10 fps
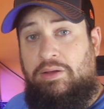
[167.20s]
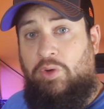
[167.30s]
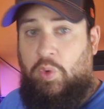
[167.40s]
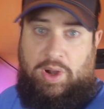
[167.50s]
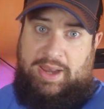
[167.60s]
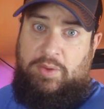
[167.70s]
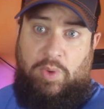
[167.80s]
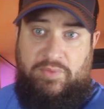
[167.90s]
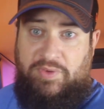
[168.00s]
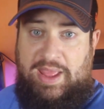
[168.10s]
or
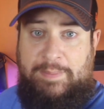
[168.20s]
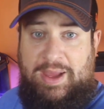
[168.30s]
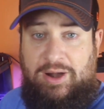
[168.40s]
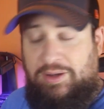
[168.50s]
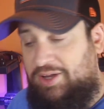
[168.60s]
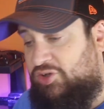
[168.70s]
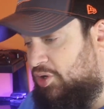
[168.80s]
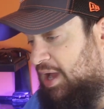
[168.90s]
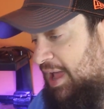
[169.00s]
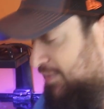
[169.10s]
anyone for that matter, unless
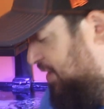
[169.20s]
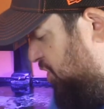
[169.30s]
you're having a